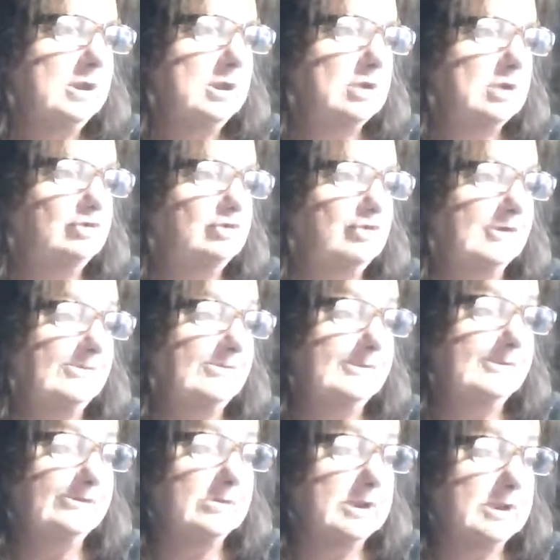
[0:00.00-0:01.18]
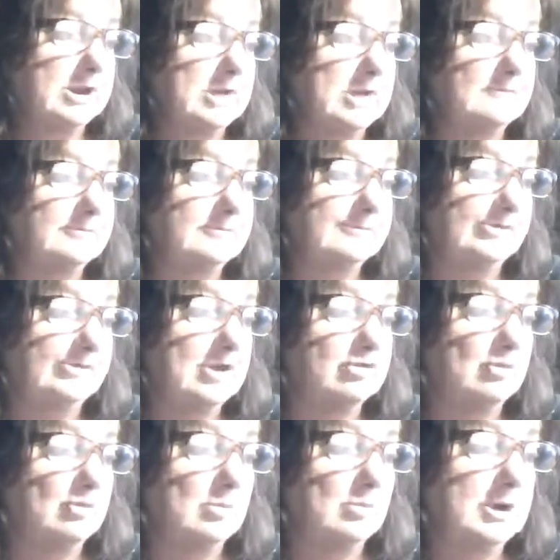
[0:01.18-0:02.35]
Adjustments to income from
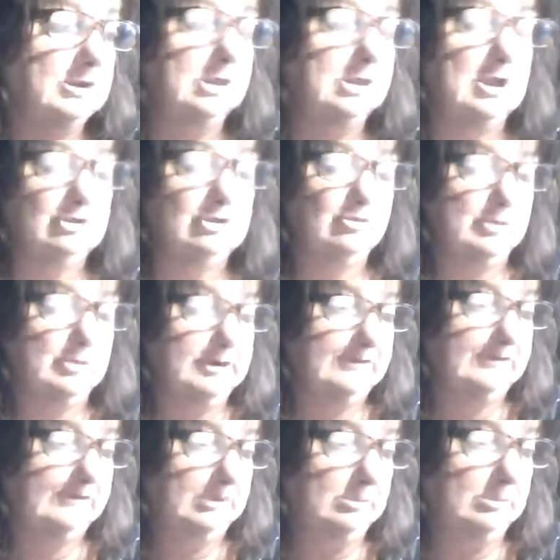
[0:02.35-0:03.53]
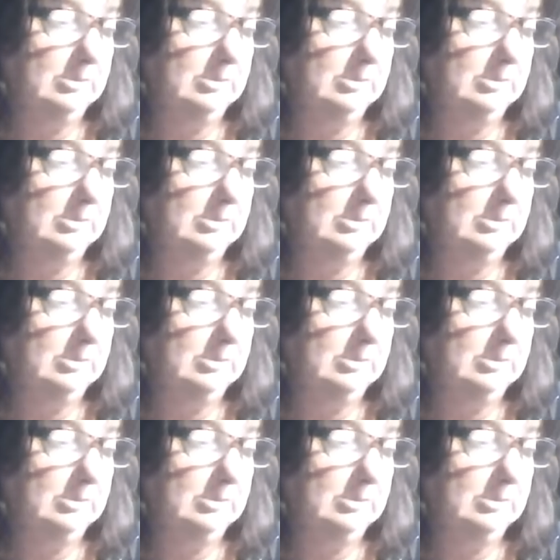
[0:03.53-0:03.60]
Schedule 1, line 22.